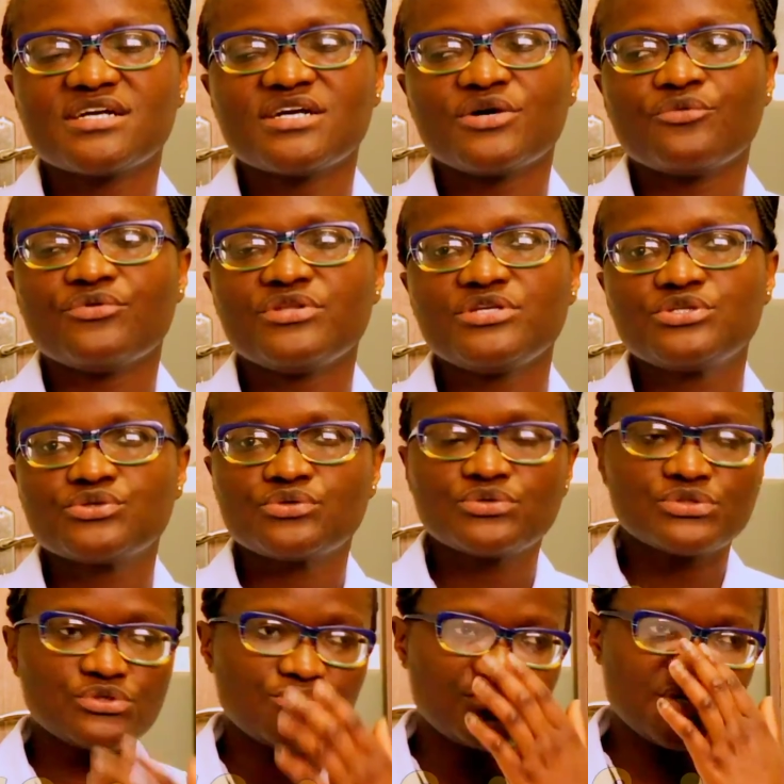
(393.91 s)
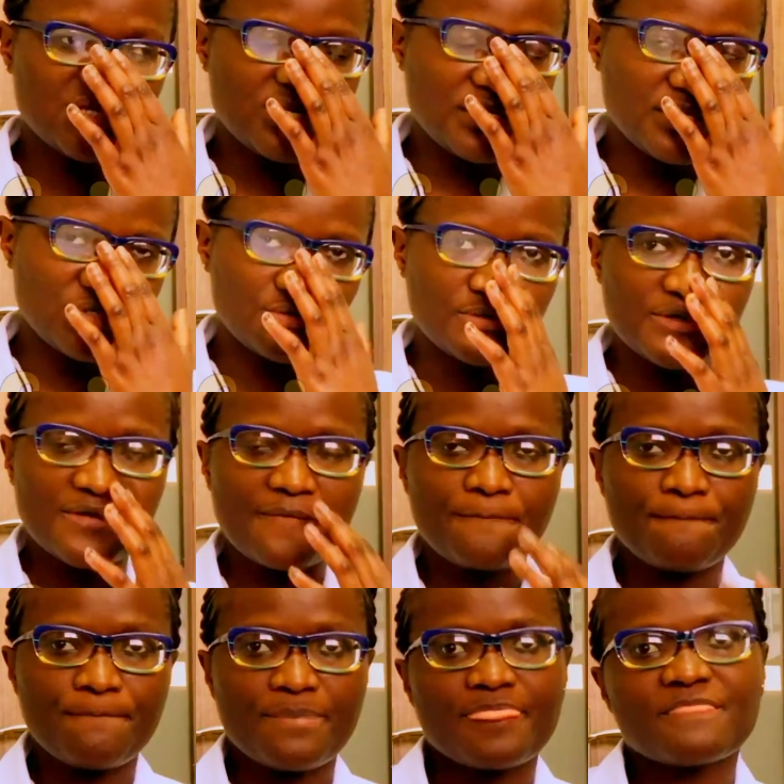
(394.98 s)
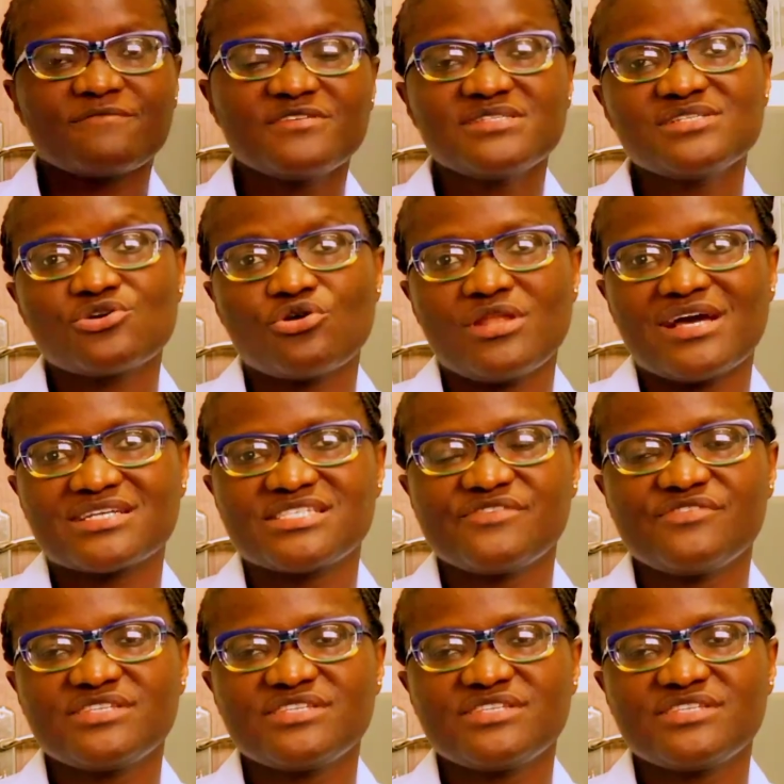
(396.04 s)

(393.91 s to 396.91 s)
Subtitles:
We need to also be keen on physical activity.